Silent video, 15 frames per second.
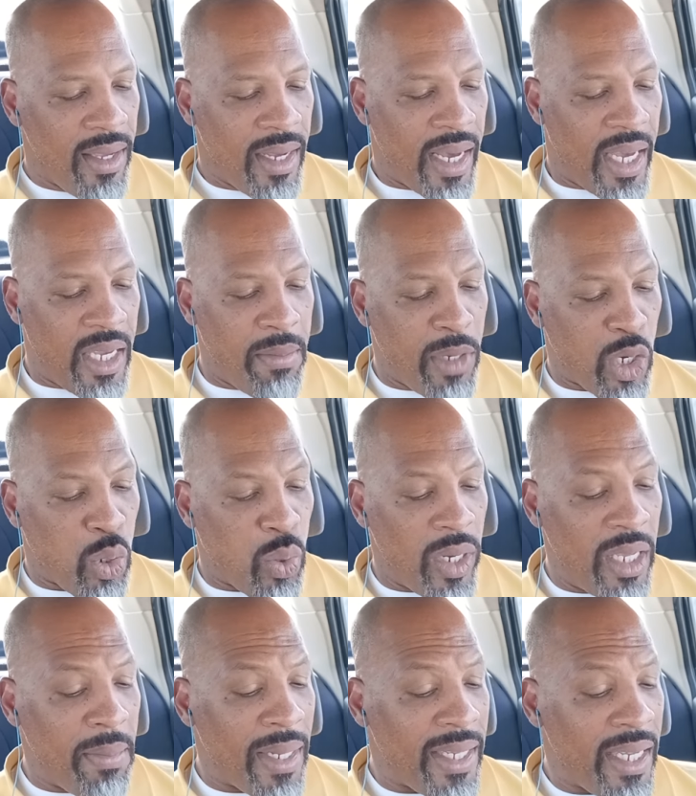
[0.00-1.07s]
Haim
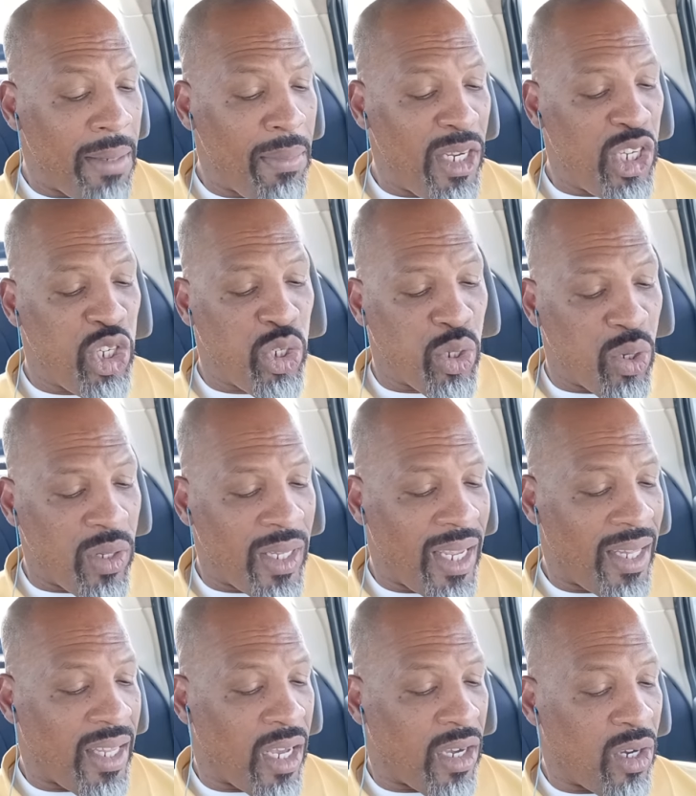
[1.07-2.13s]
yicholim atem lishtot
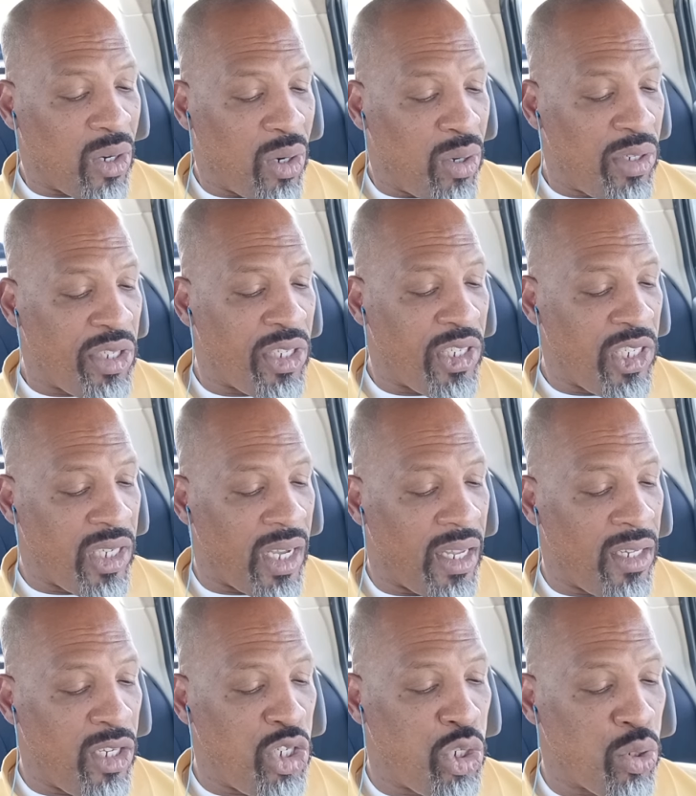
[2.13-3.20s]
et hakos
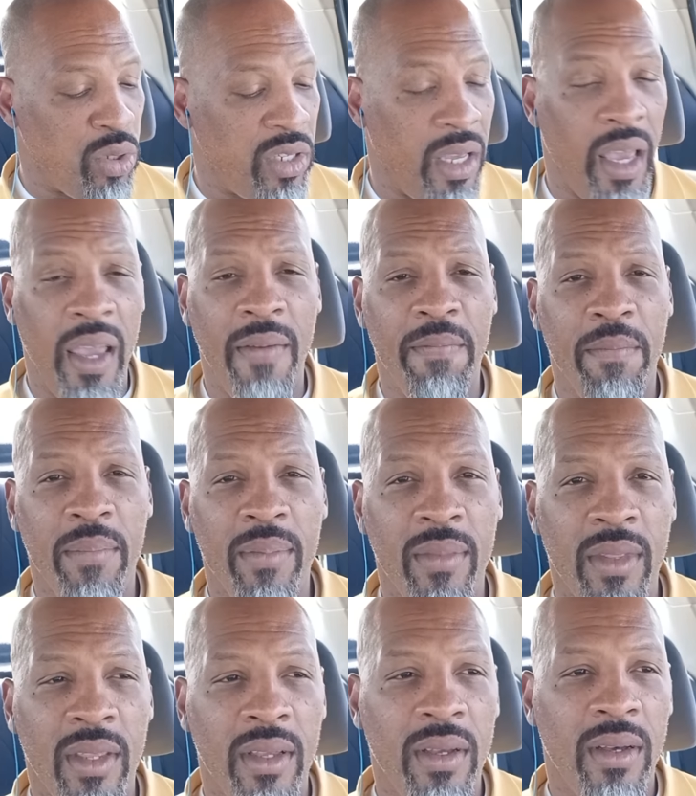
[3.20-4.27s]
she'ani shote?
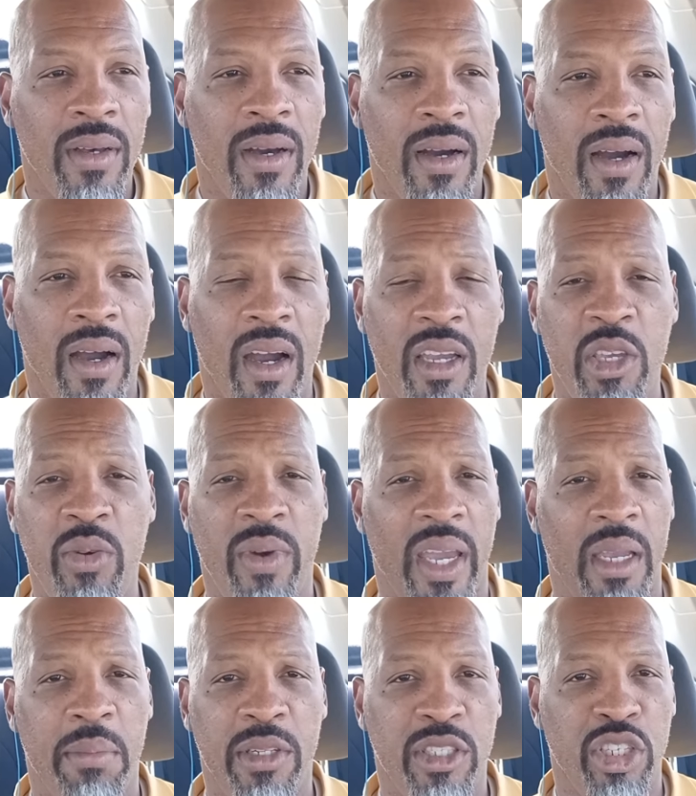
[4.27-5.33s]
Are you
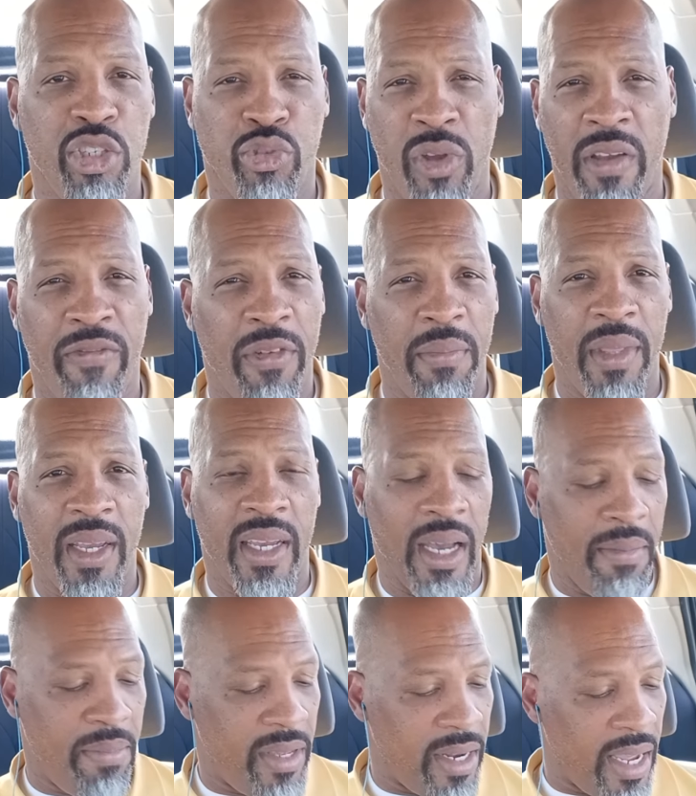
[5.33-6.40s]
able to drink from the
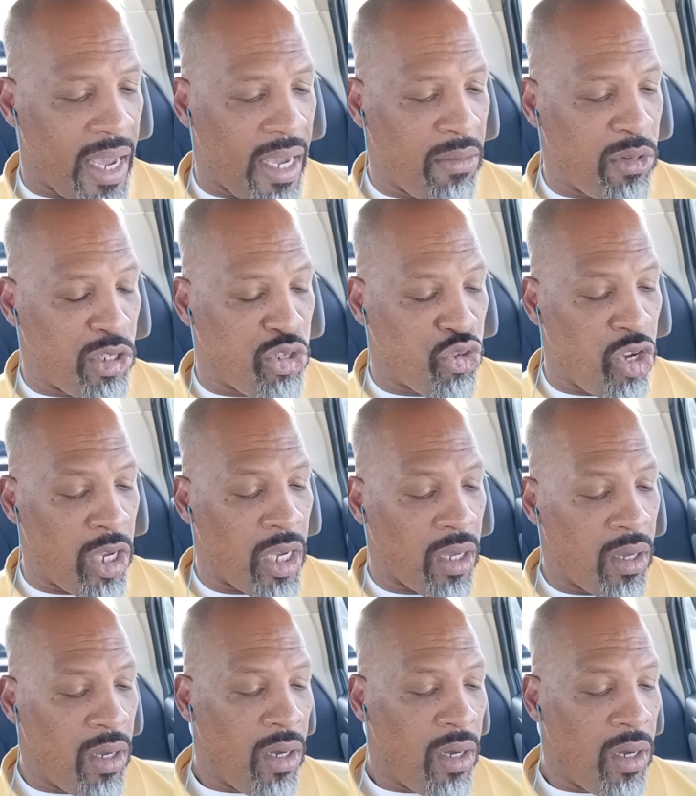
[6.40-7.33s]
cup that I will drink?